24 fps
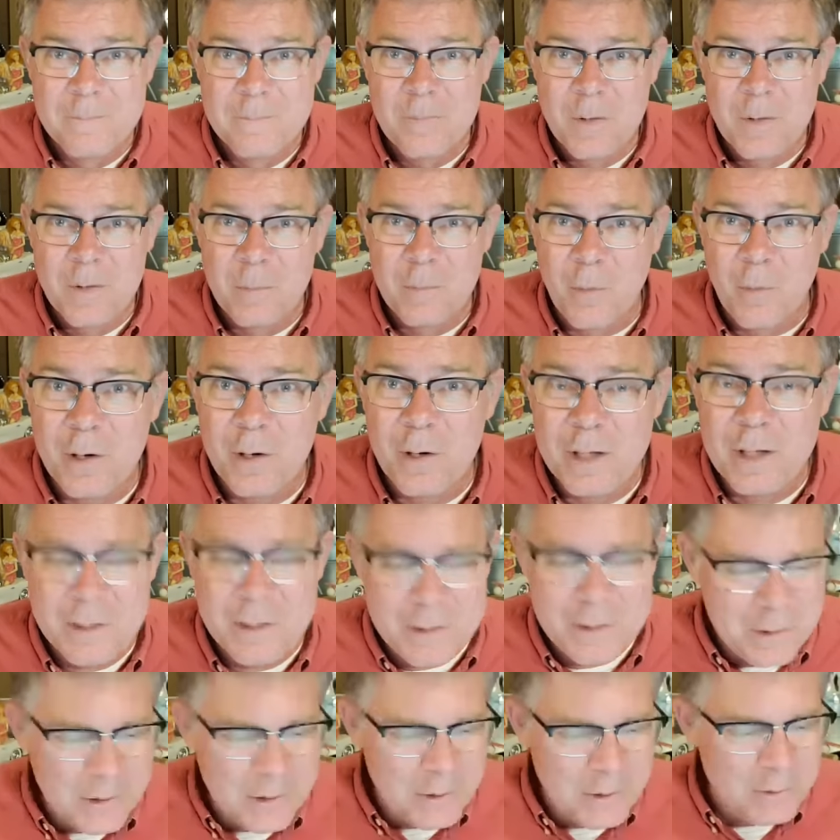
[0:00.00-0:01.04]
More
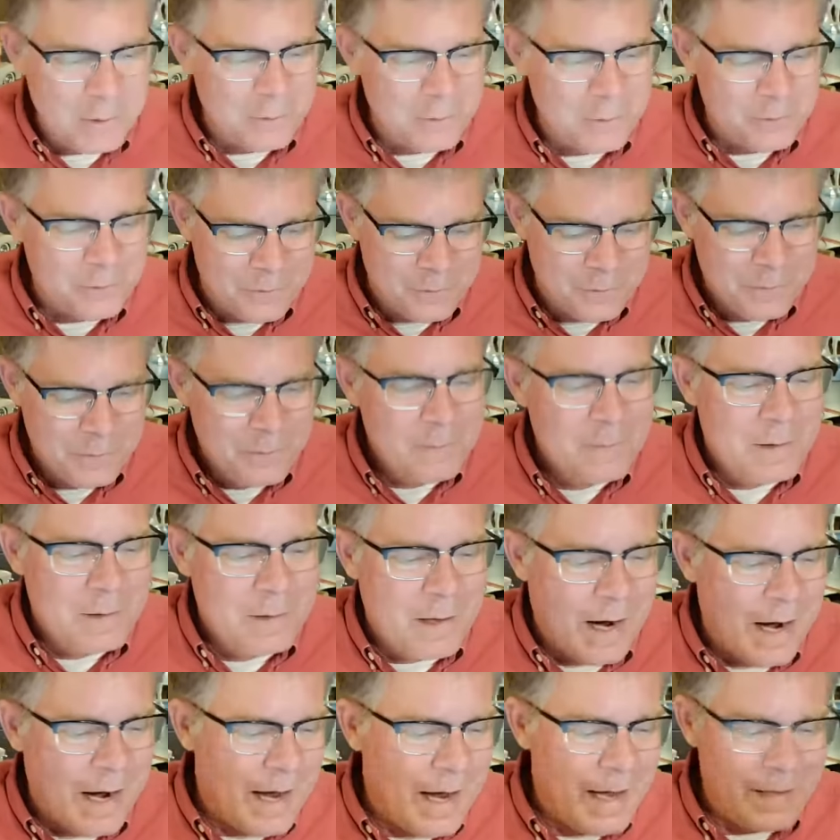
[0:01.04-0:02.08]
good news.
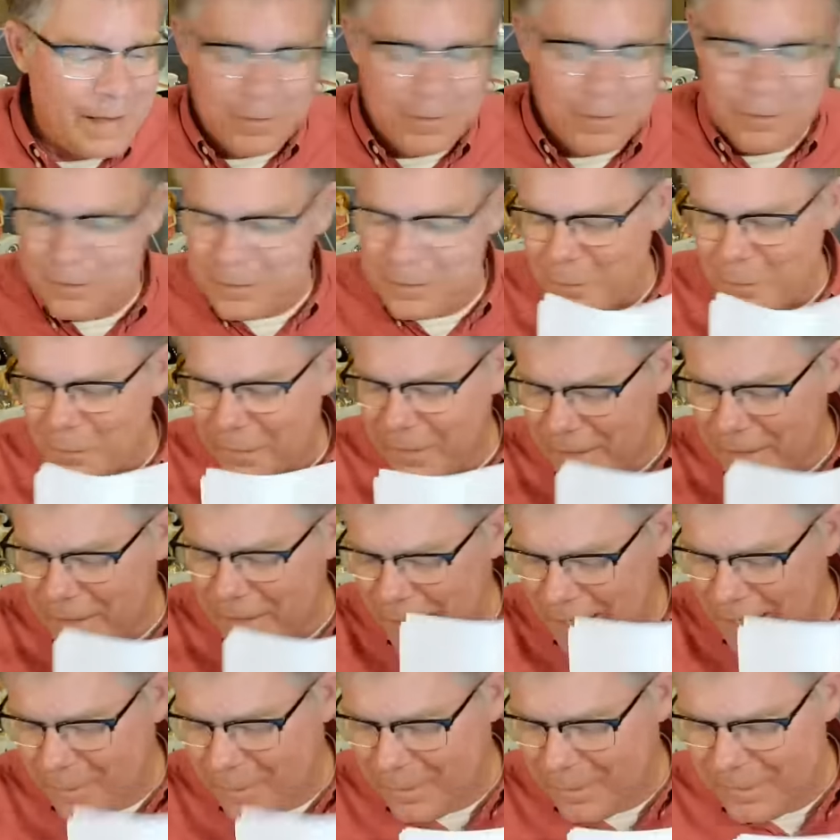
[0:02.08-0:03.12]
All right, let's go to the
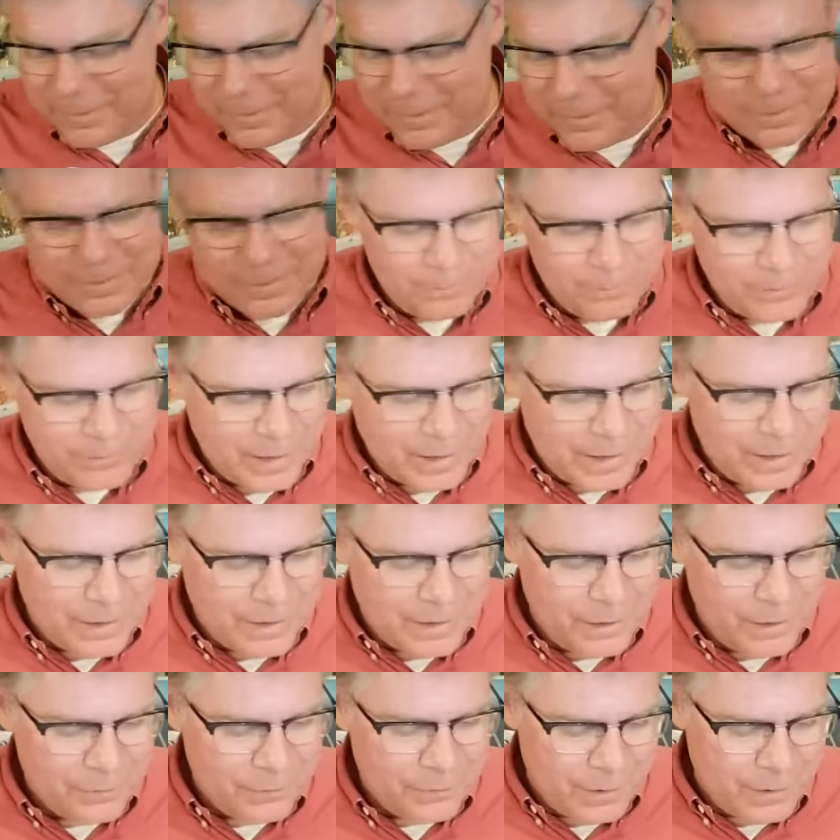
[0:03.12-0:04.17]
comments. Did I
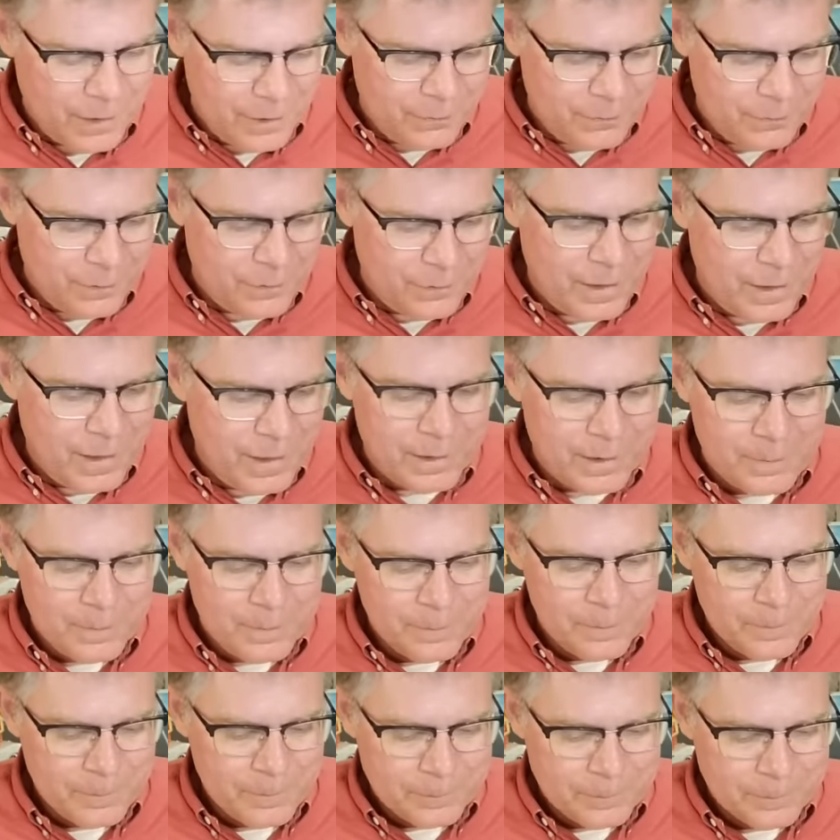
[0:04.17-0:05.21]
cover everything?
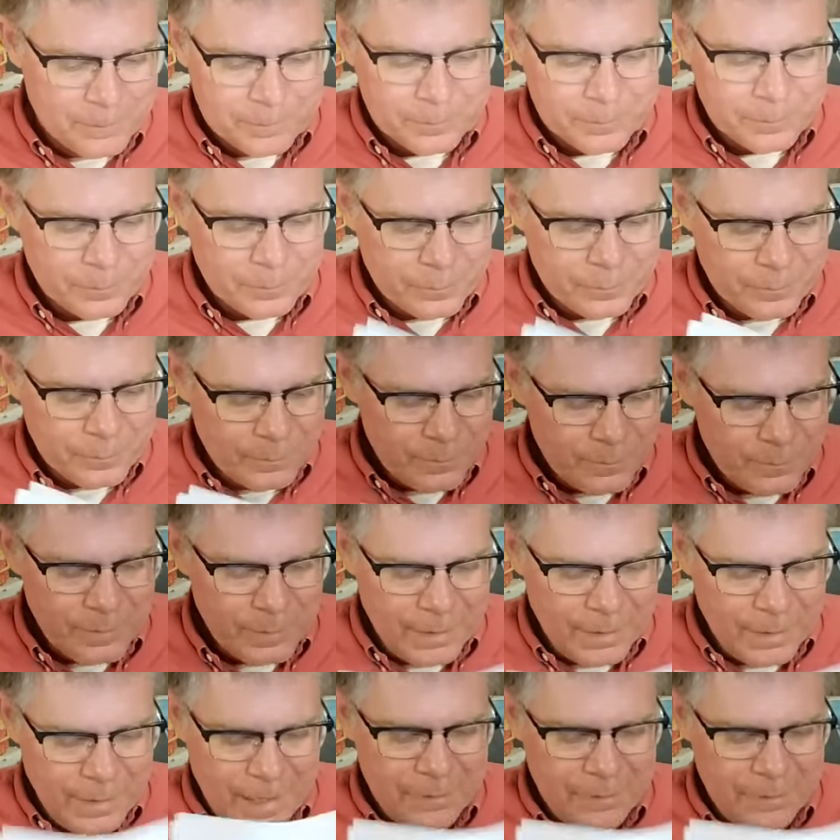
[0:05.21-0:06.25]

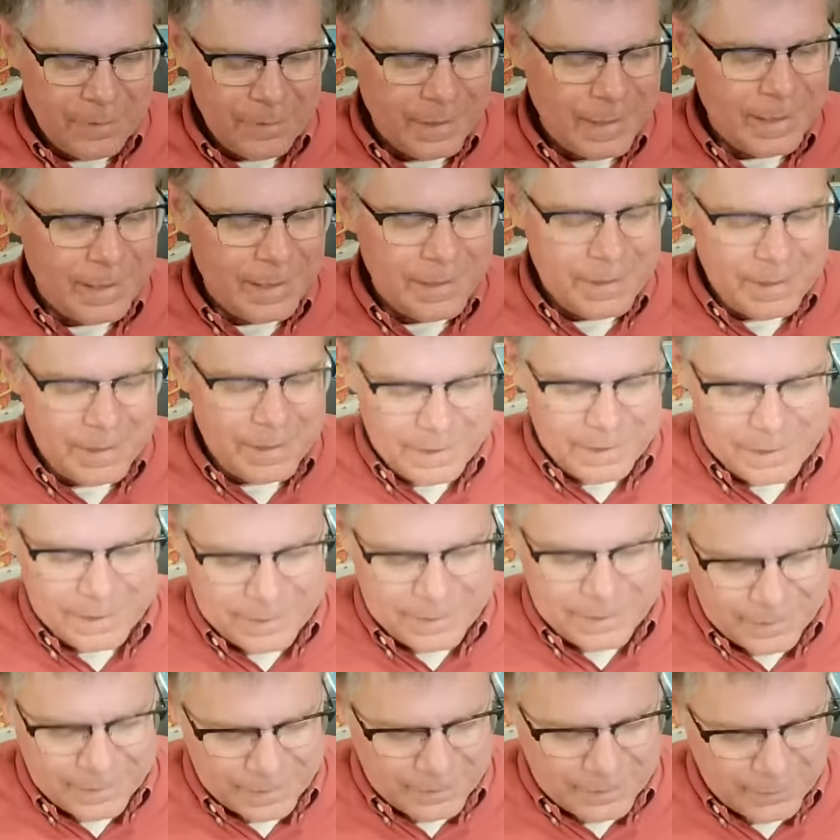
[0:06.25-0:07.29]
I think I
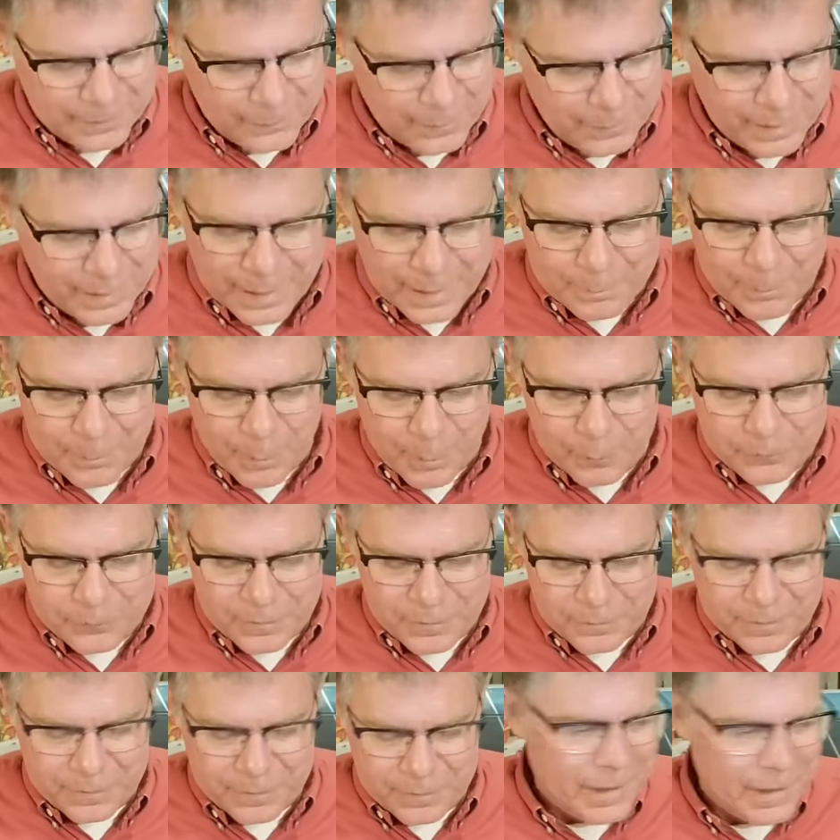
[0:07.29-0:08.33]
did. I think we got most
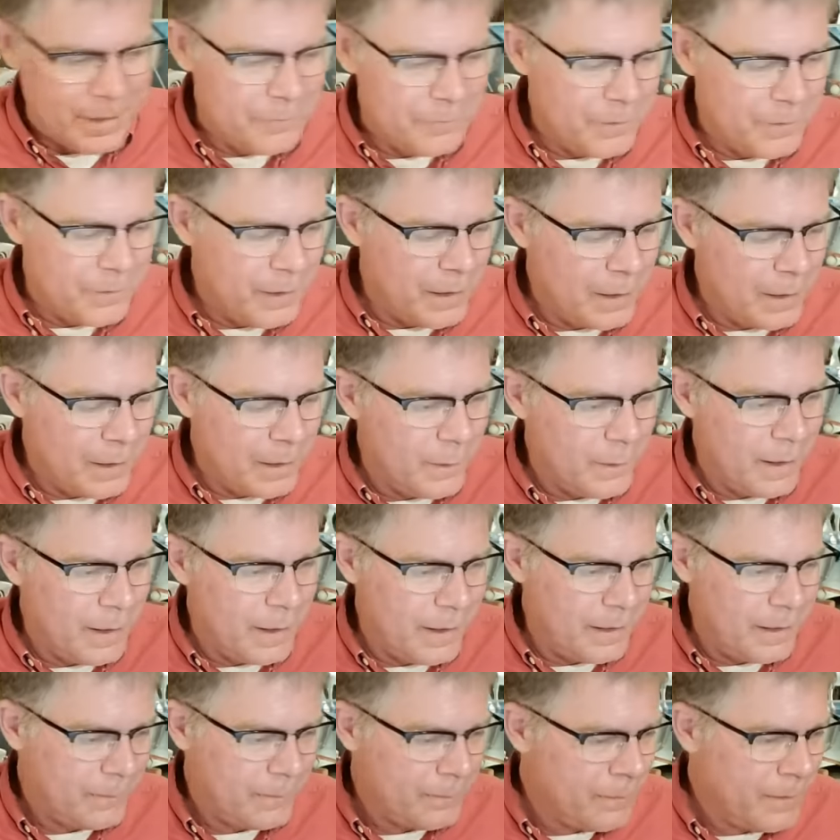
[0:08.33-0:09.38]
of it covered anyway.